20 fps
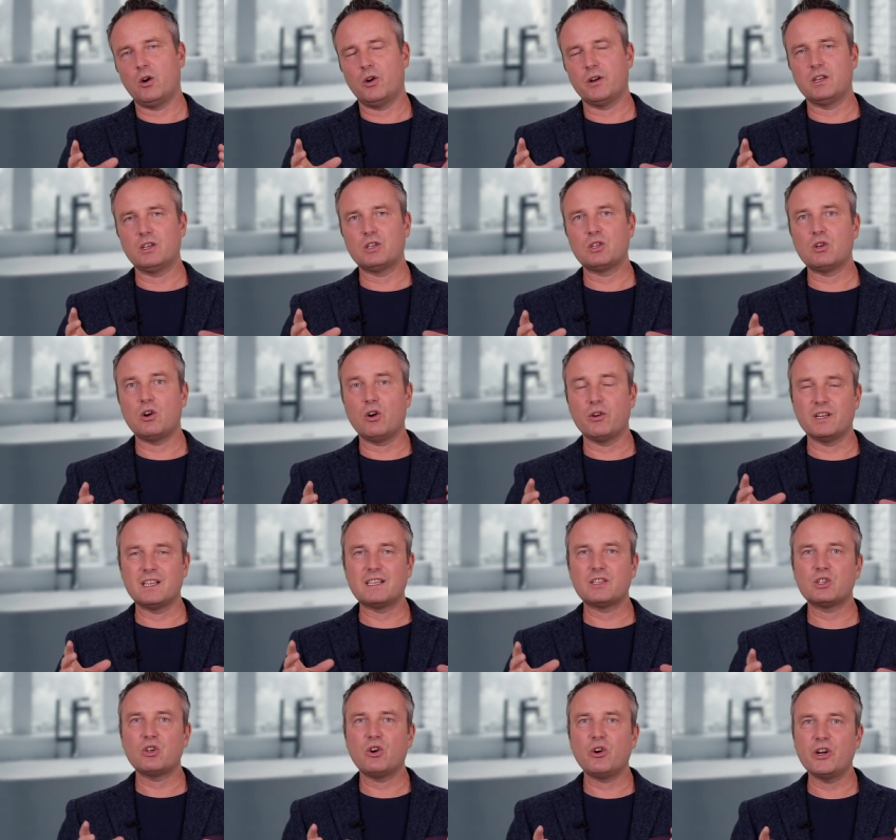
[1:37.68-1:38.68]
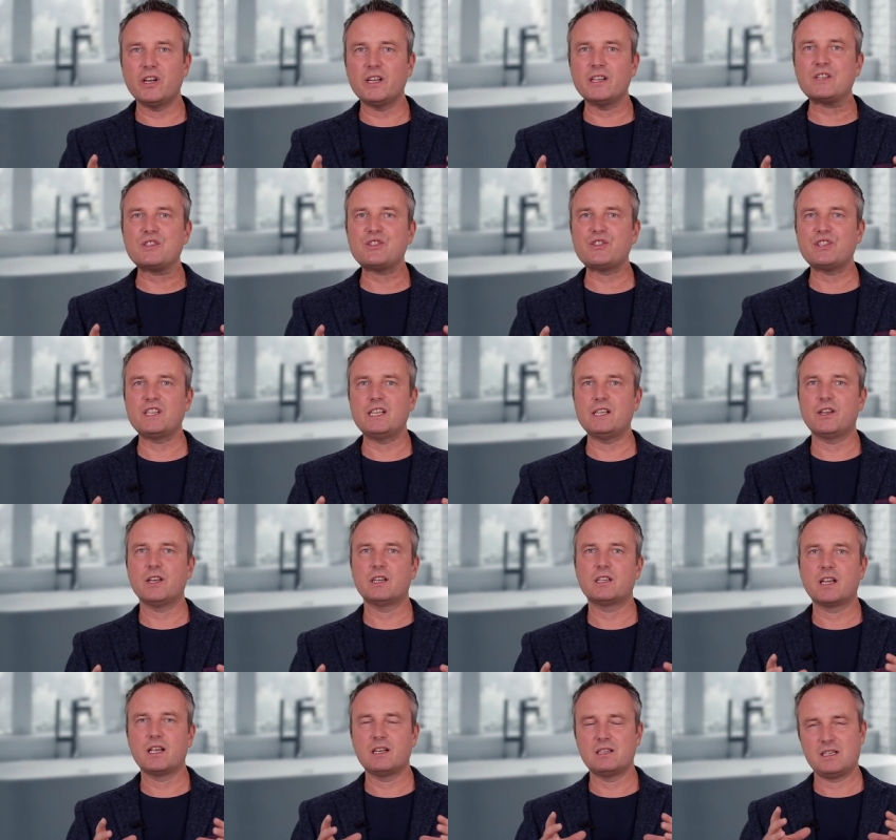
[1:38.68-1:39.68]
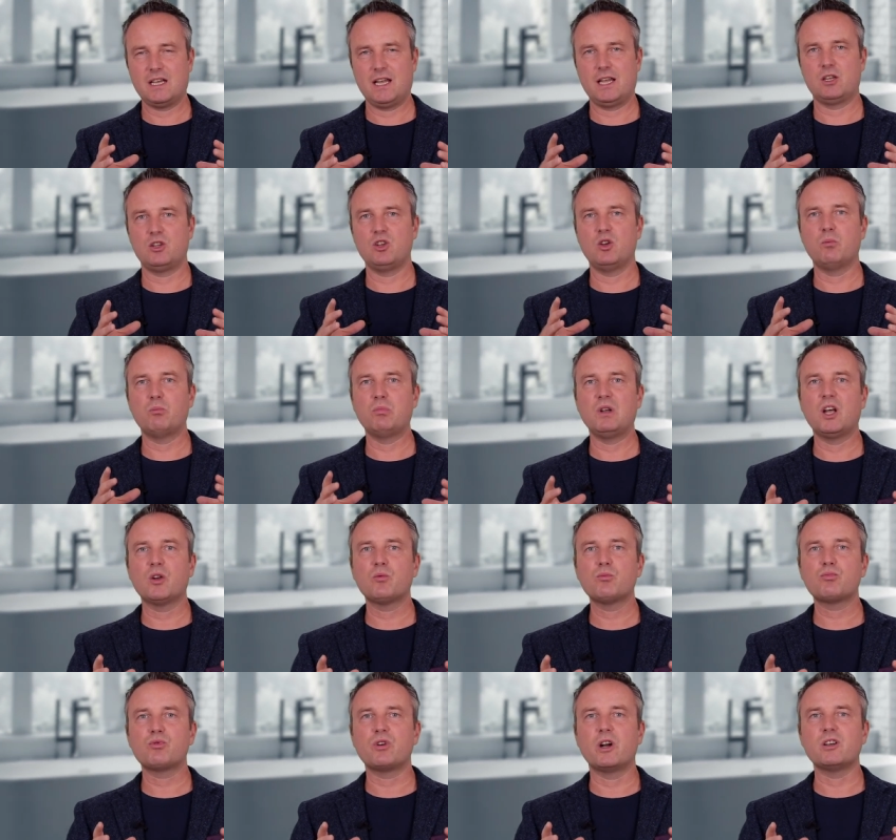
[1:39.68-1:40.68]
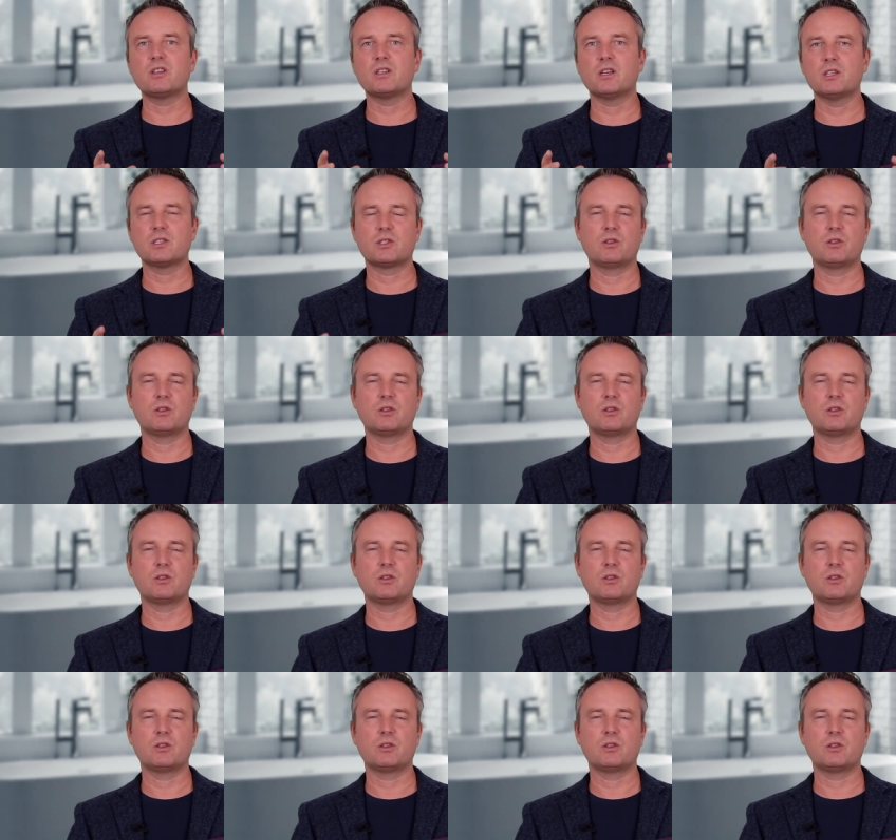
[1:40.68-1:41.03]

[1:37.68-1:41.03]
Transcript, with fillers: on, an, on a toilet seat that can take your blood pressure.